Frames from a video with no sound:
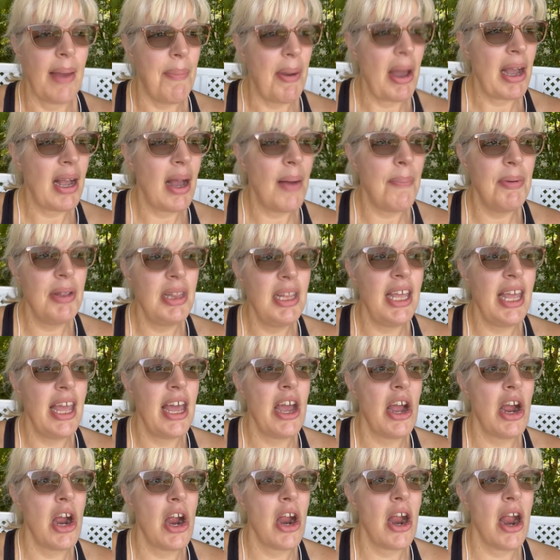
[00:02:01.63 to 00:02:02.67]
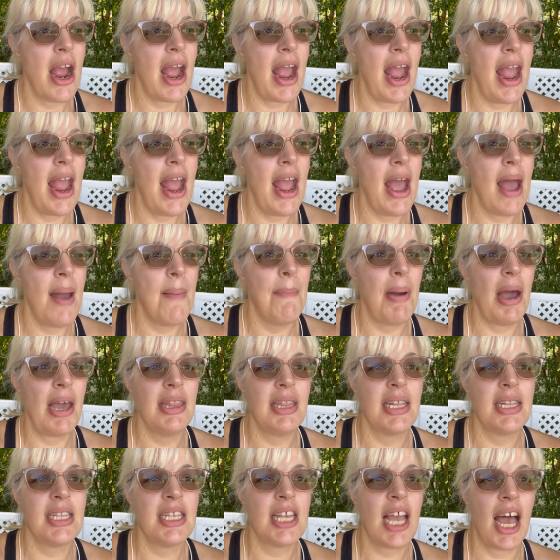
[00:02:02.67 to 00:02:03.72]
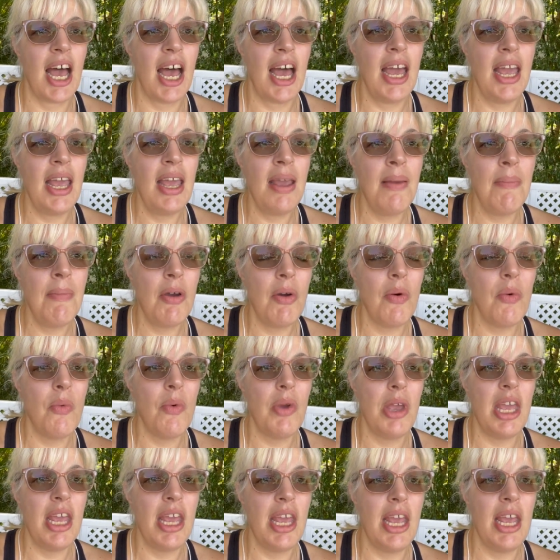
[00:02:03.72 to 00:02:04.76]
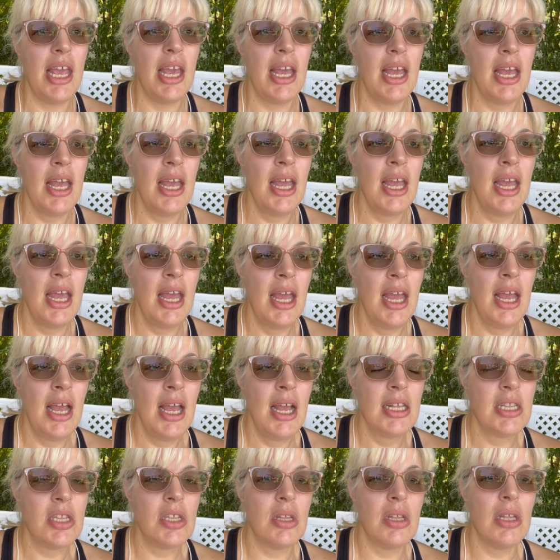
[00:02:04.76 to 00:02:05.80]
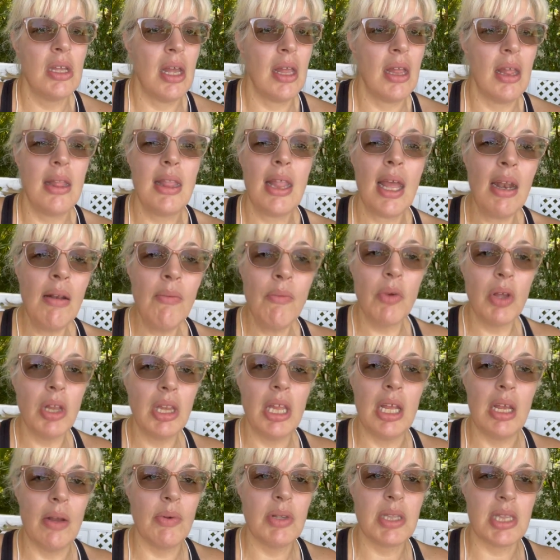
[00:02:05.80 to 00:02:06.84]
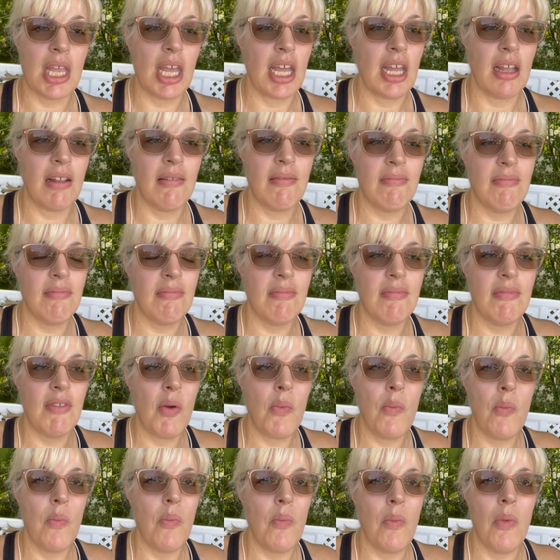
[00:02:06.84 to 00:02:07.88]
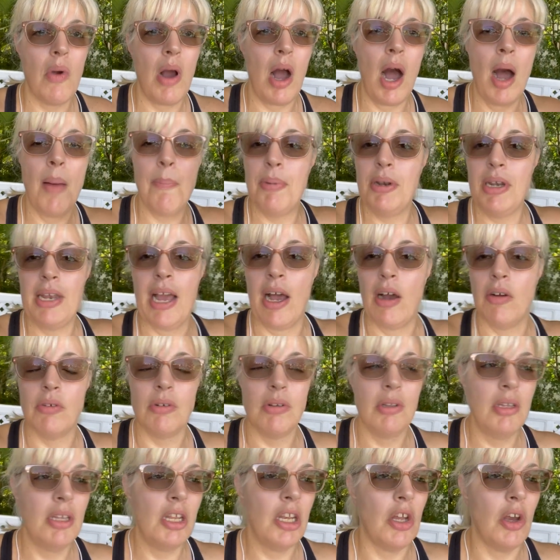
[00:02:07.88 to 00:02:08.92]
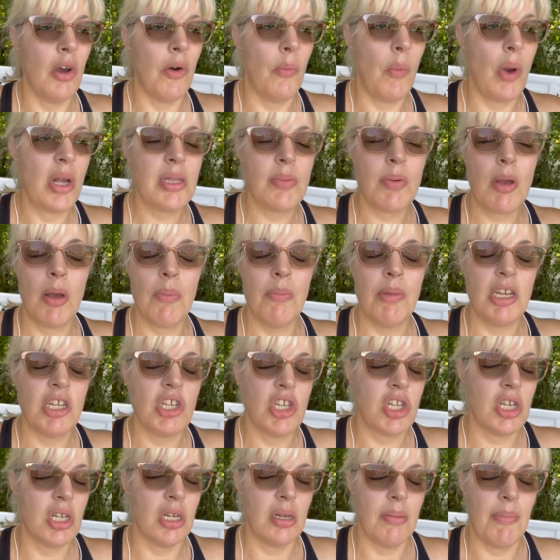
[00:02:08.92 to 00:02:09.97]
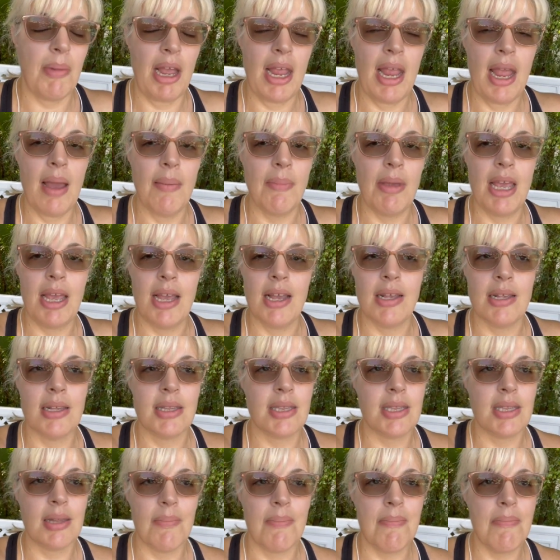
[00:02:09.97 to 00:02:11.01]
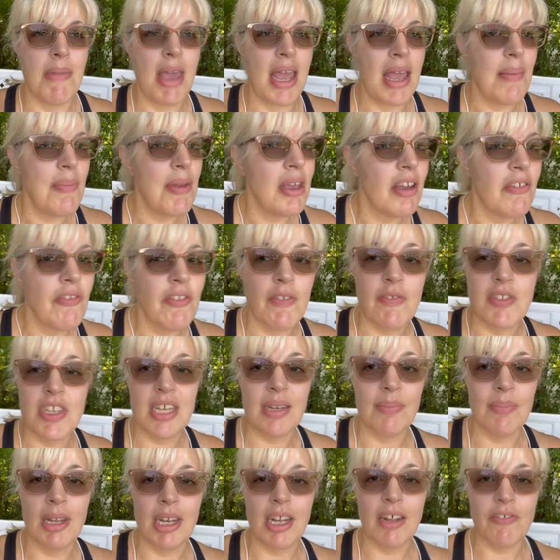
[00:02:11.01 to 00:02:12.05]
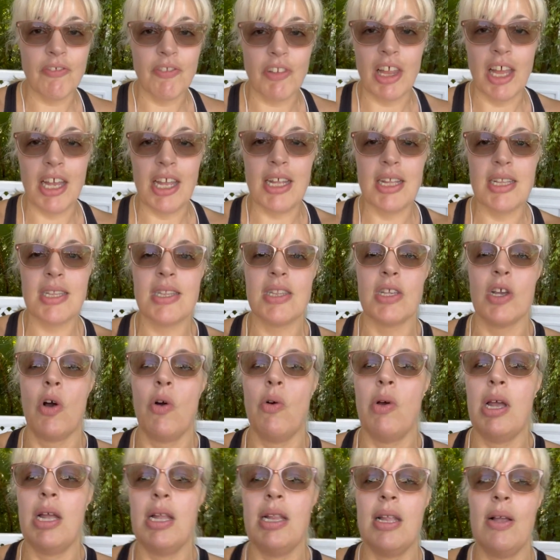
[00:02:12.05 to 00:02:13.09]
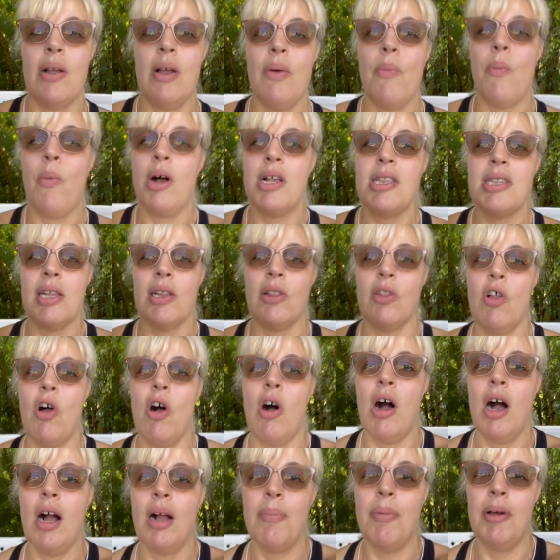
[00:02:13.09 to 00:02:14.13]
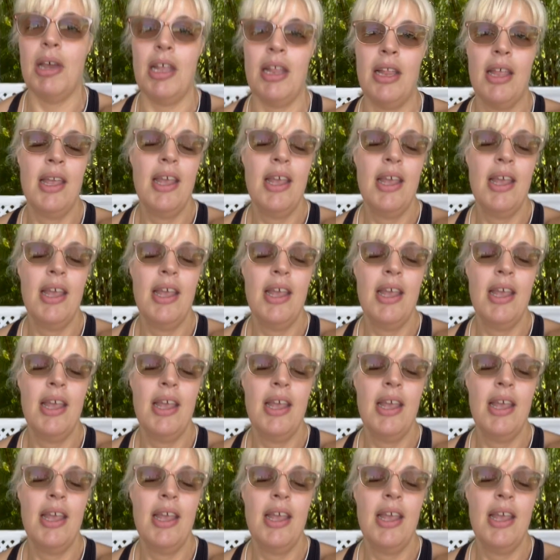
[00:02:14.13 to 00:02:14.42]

back up in the air. And by the time and then really it was like up and down. West Palm Beach to Miami is maybe a 15-minute flight. So it wasn't long, but